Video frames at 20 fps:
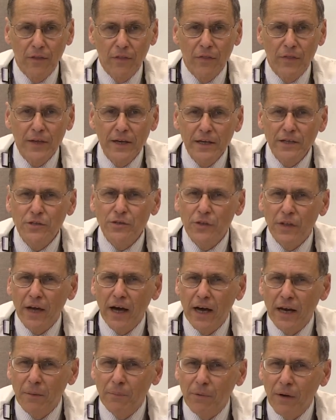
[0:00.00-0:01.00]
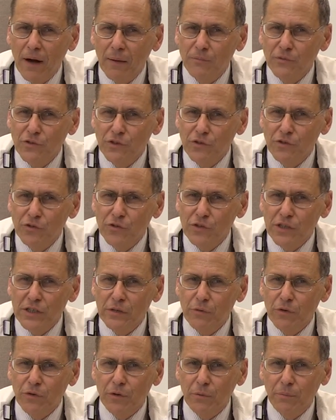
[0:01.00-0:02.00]
These are the kind of problems that you
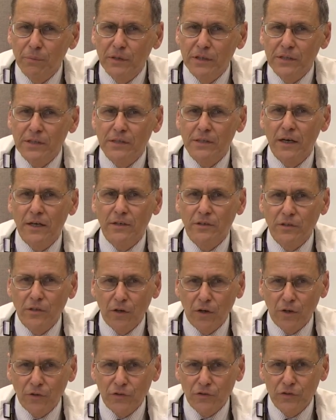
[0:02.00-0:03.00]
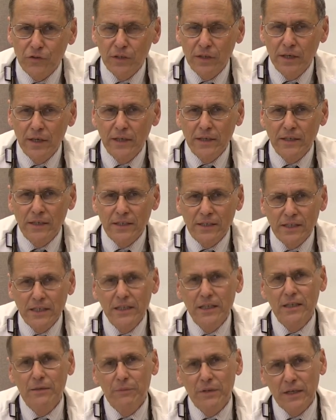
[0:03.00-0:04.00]
see with obese adults. To
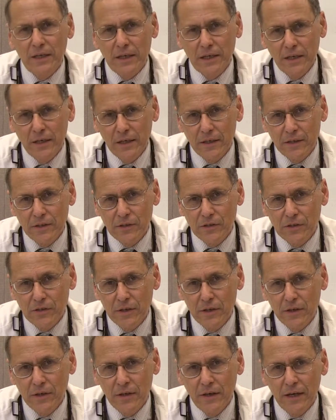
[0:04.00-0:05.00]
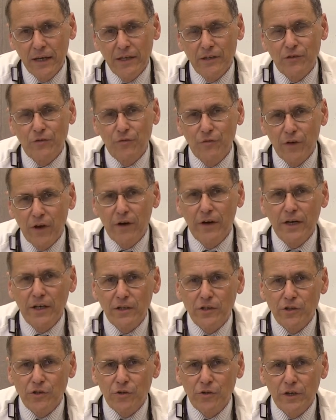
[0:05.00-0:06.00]
see them in kids is very
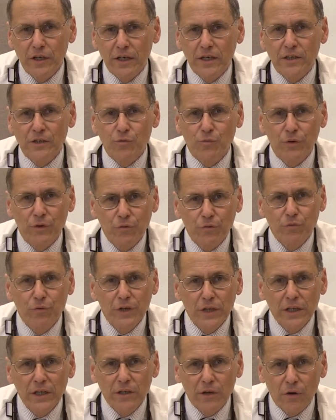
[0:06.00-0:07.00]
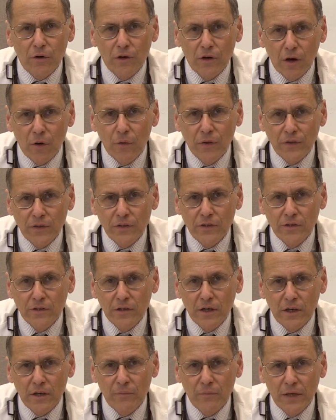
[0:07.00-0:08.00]
concerning because we really don't know what this is
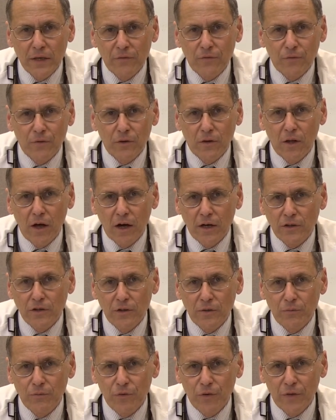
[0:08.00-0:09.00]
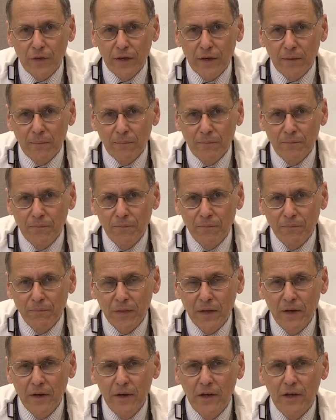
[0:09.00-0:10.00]
going to mean for long term for them.
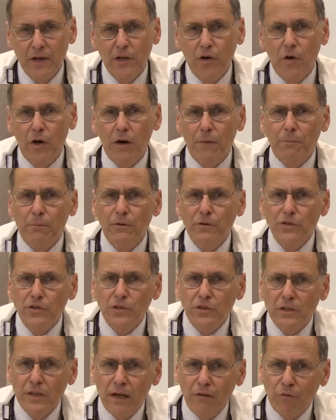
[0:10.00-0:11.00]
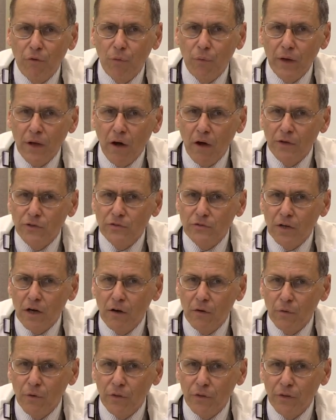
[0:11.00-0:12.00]
You know, on a personal level, we all
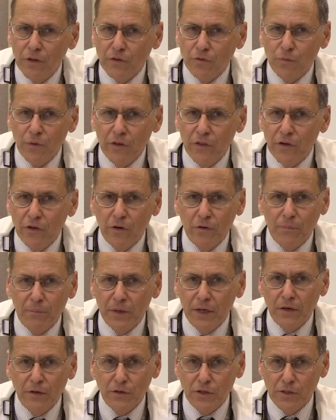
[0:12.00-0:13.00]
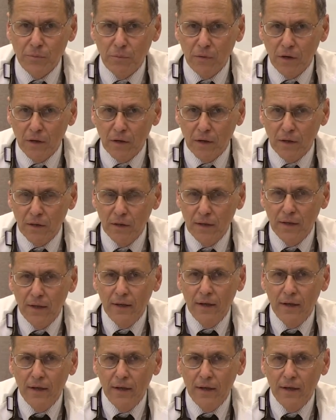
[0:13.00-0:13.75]
struggle with this, whether you're big or small.